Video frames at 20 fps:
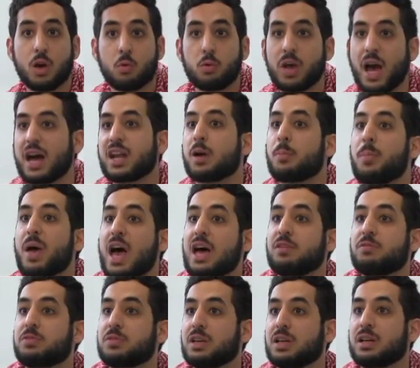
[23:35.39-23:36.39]
we had a
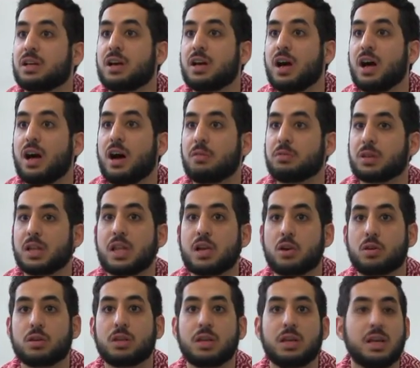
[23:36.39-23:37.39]
pamphlet of
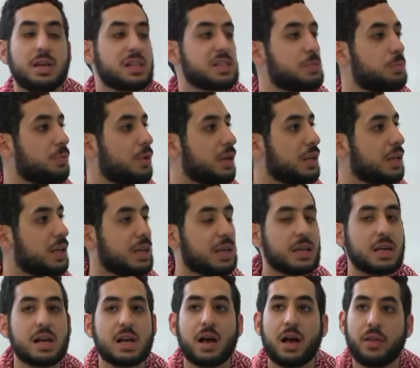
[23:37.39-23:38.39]
literally
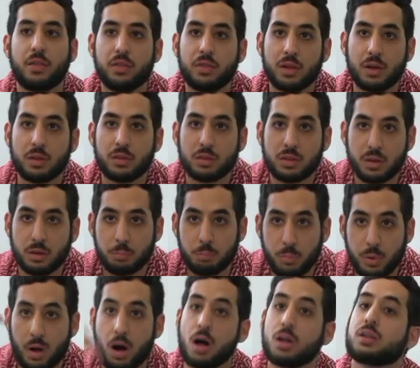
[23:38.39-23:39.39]
explaining the
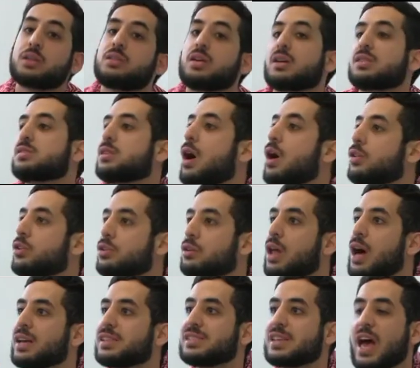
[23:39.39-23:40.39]
politics that
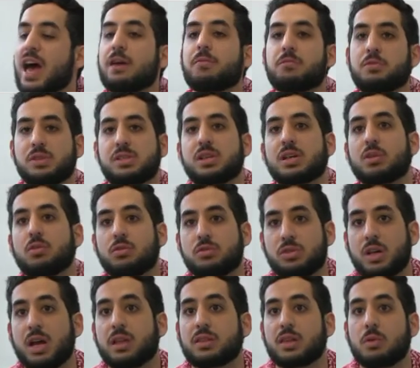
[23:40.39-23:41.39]
underlies every single
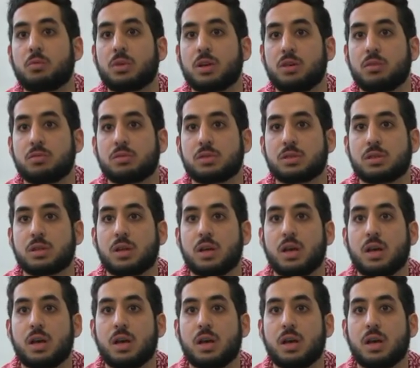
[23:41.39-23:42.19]
chant that we use.